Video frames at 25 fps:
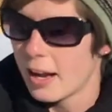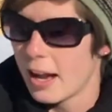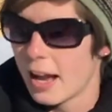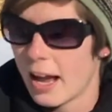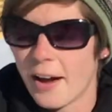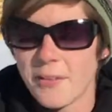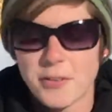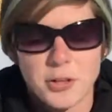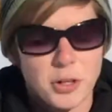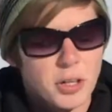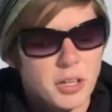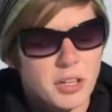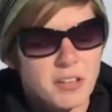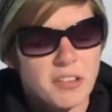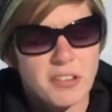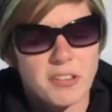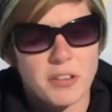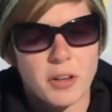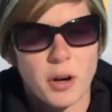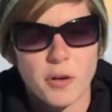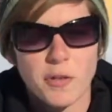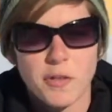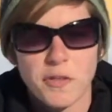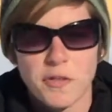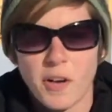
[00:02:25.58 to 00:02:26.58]
after a good
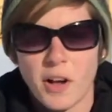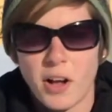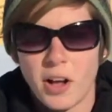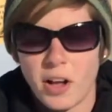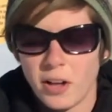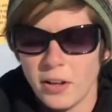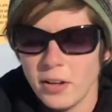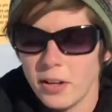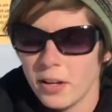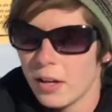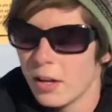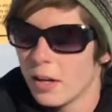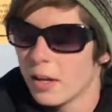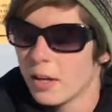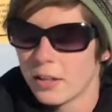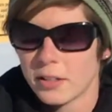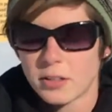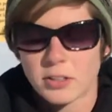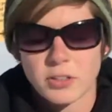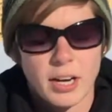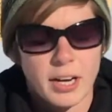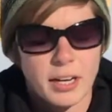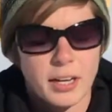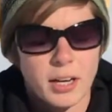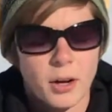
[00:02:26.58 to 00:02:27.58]
snowfall,
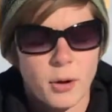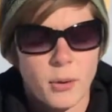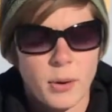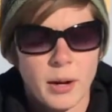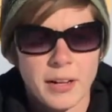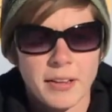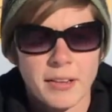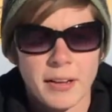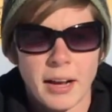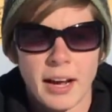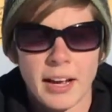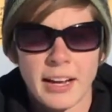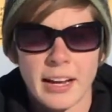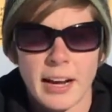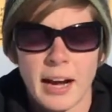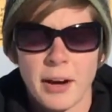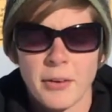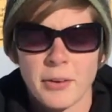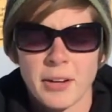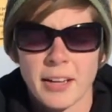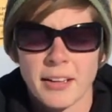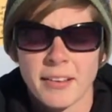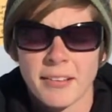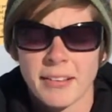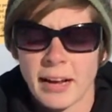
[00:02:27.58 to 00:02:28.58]
go on
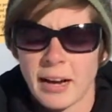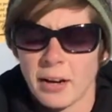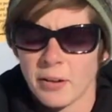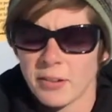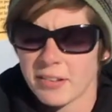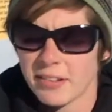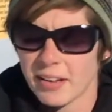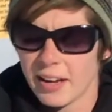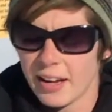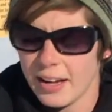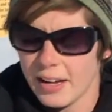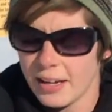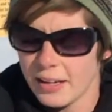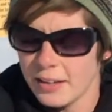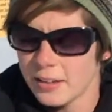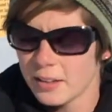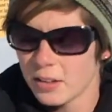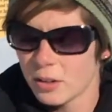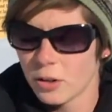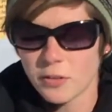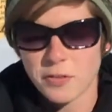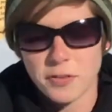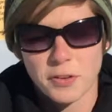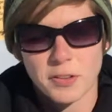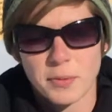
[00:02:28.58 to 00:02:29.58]
outside,
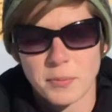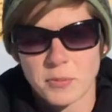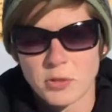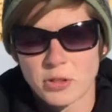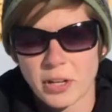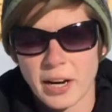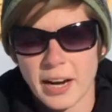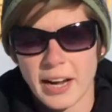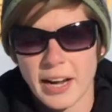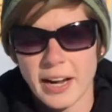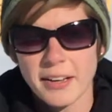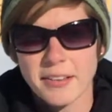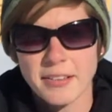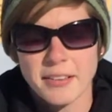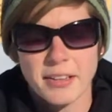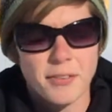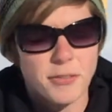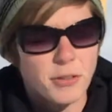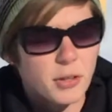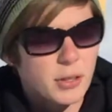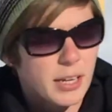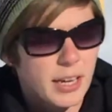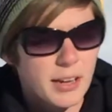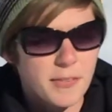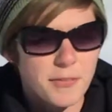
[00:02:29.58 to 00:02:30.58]
look for some tracks, and
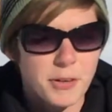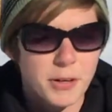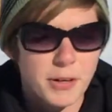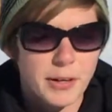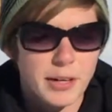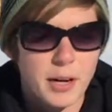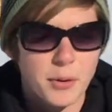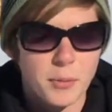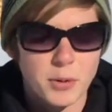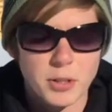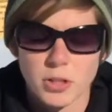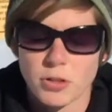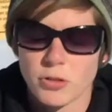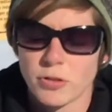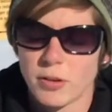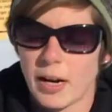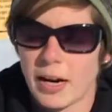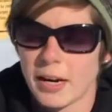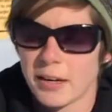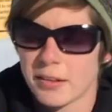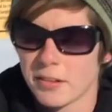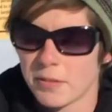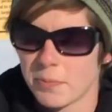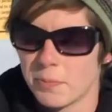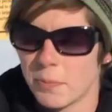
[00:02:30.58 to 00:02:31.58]
if you can't figure out what the
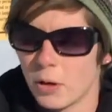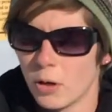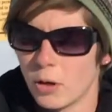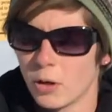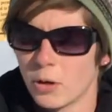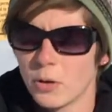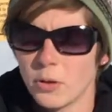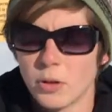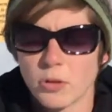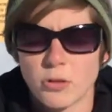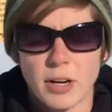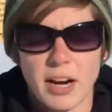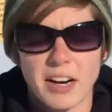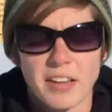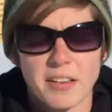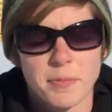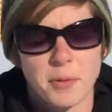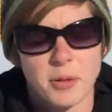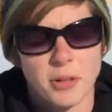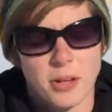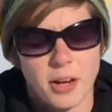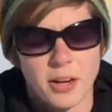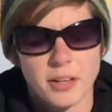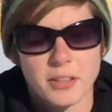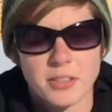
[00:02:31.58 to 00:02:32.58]
tracks, who the tracks
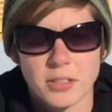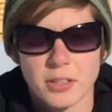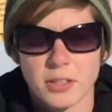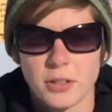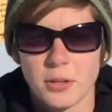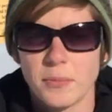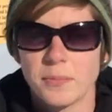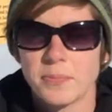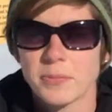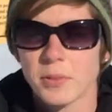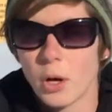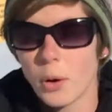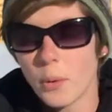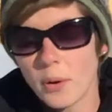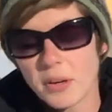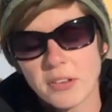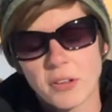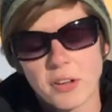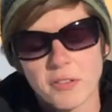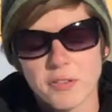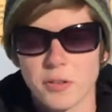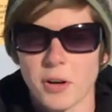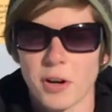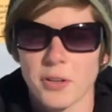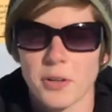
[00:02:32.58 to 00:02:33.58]
belong to, always
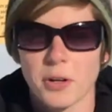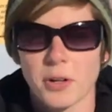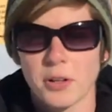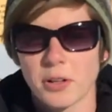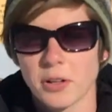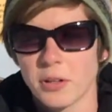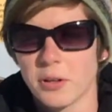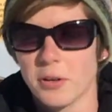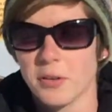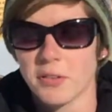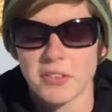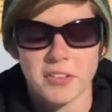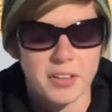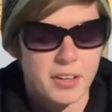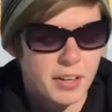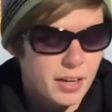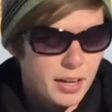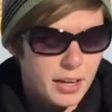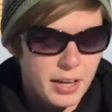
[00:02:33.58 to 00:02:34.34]
look for other clues.